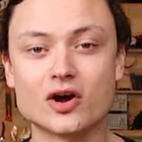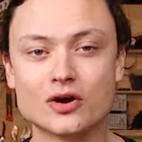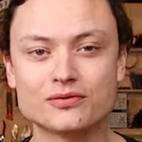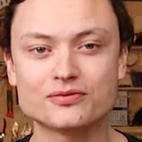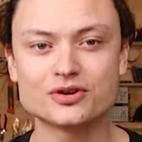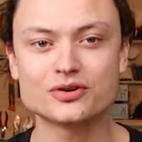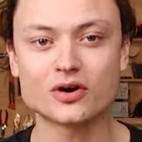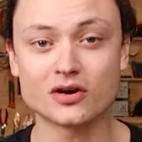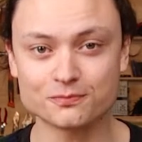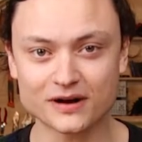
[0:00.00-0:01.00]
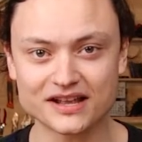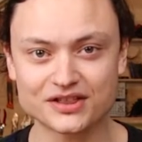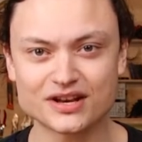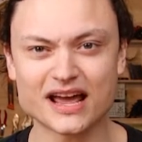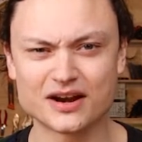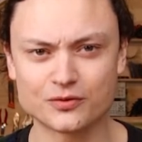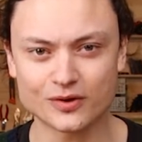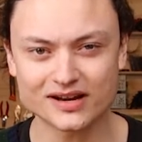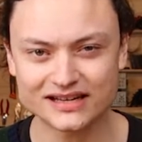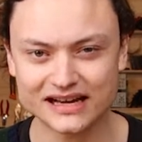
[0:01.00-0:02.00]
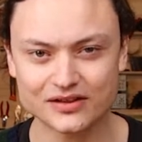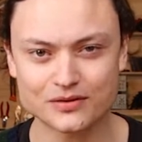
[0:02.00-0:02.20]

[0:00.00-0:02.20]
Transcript: overview of Python and a rundown